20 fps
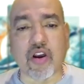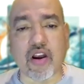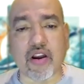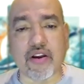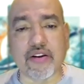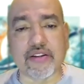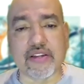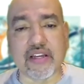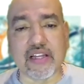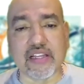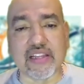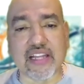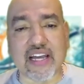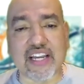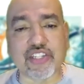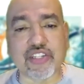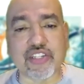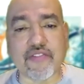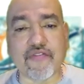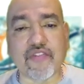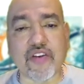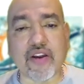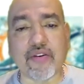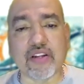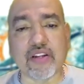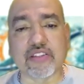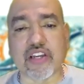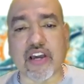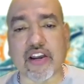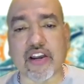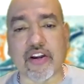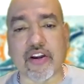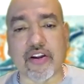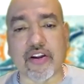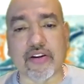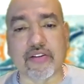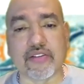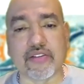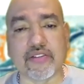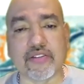guard Elijah Vera
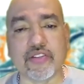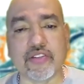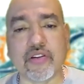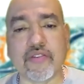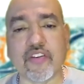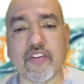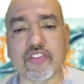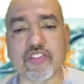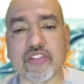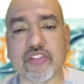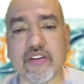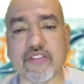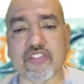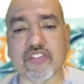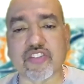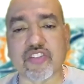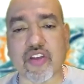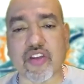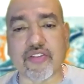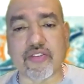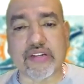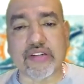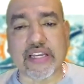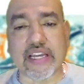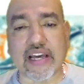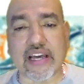Tucker, University of Southern